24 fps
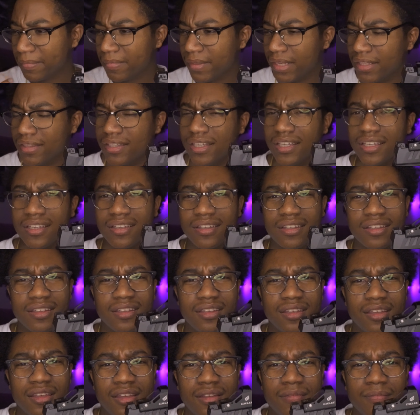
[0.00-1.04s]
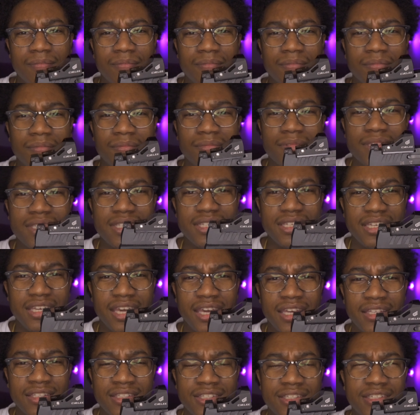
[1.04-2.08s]
I think,
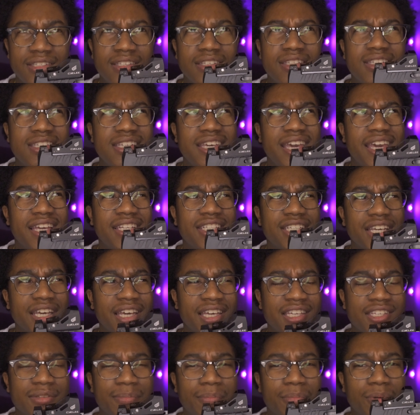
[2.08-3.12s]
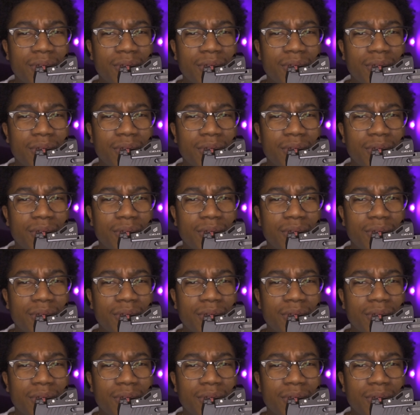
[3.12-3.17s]
CHS